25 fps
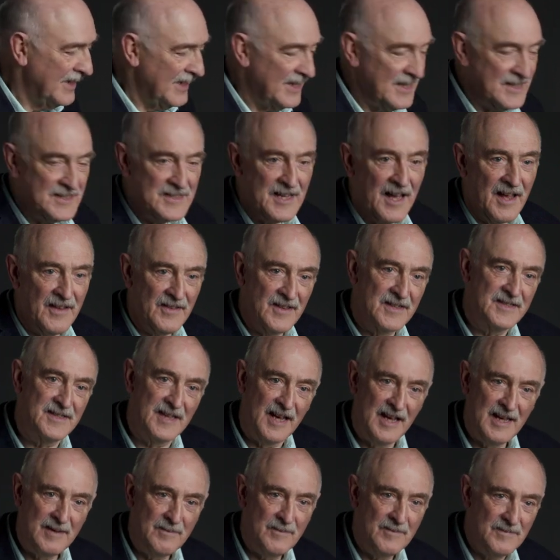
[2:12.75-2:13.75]
is at the
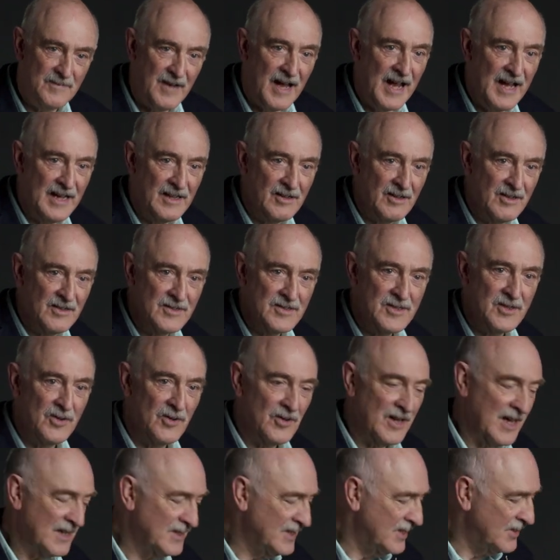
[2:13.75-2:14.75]
same angle as your
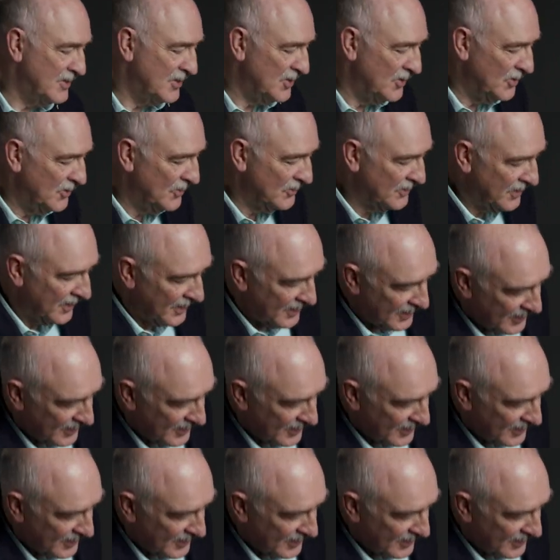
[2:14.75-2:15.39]
latitude.